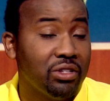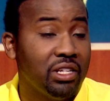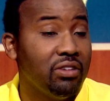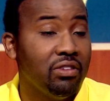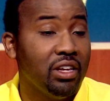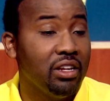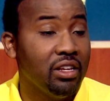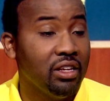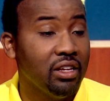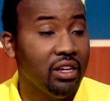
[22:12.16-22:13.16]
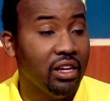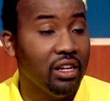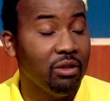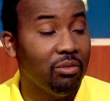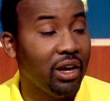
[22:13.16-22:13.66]
received
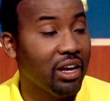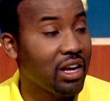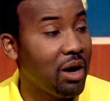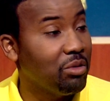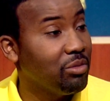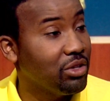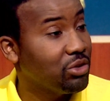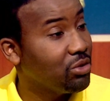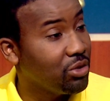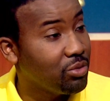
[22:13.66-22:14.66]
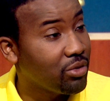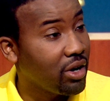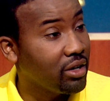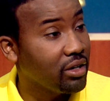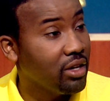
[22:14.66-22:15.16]
any bad compliments toward the
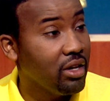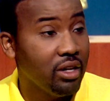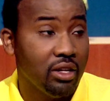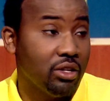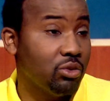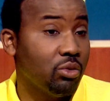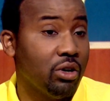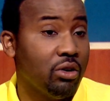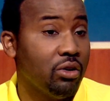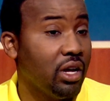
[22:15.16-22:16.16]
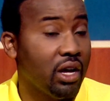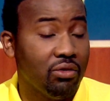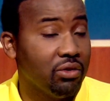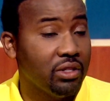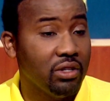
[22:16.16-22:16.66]
product as well. I
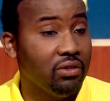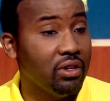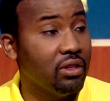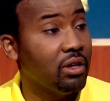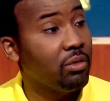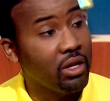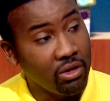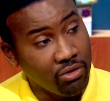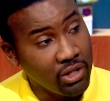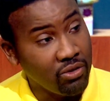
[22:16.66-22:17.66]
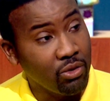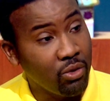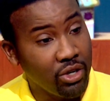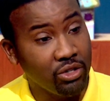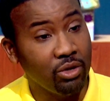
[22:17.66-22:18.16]
haven't received anything, but I did receive a
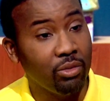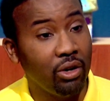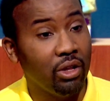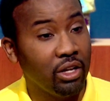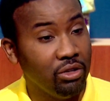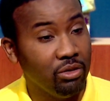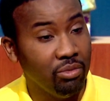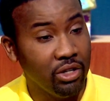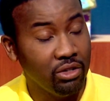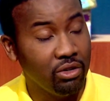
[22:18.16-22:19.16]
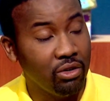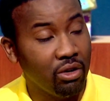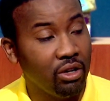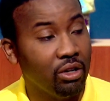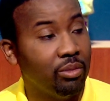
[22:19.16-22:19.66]
question about, like you mentioned
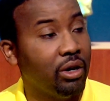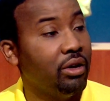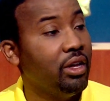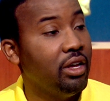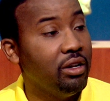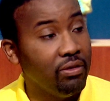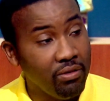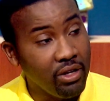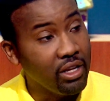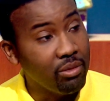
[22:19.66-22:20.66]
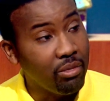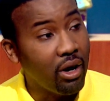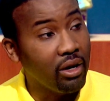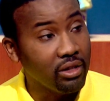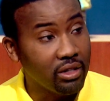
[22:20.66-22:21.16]
earlier, about the feeding and
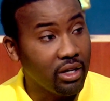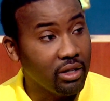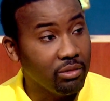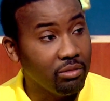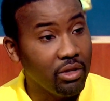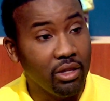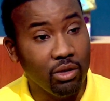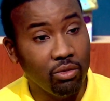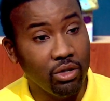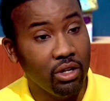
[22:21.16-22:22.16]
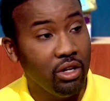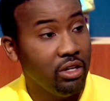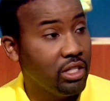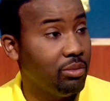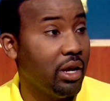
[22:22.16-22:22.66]
bonding time. And then when you
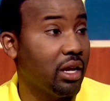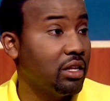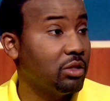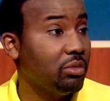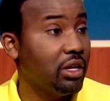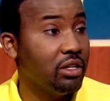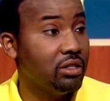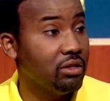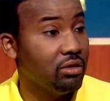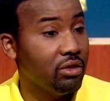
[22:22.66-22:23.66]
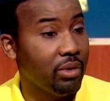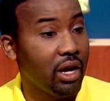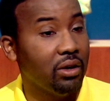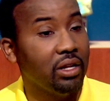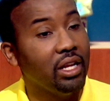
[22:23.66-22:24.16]
sit back and explain to them
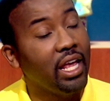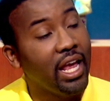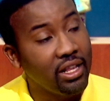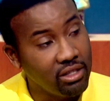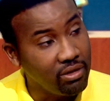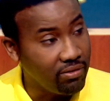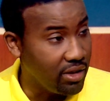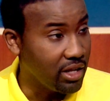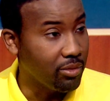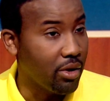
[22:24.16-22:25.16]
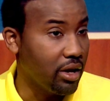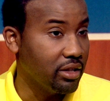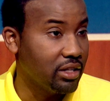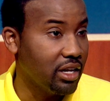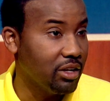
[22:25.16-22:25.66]
how it enhances the feeding and
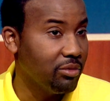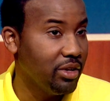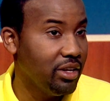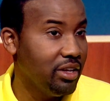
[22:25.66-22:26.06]
bonding time,